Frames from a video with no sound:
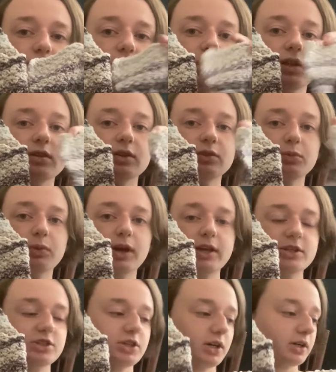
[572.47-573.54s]
And this
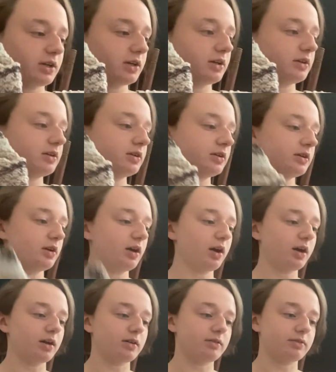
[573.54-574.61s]
wide chunk
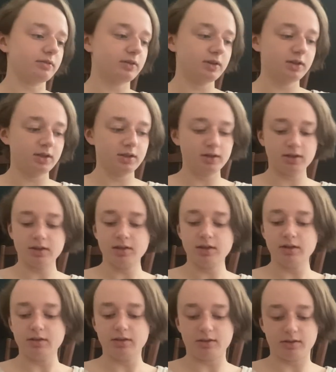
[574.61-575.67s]
of
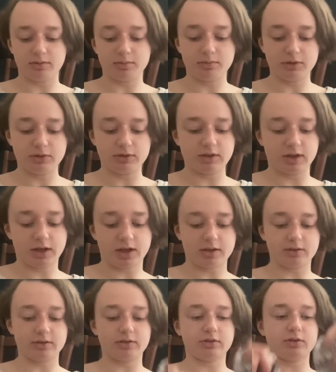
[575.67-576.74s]
this
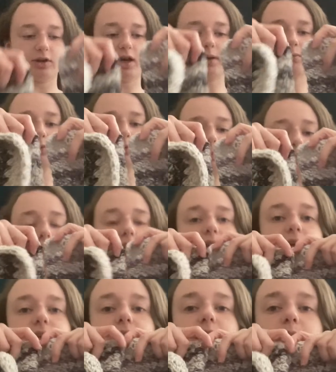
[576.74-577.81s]
multicolor scrap will
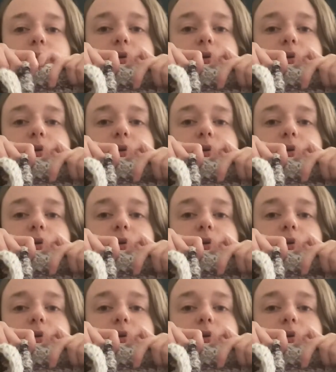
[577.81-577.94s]
line up.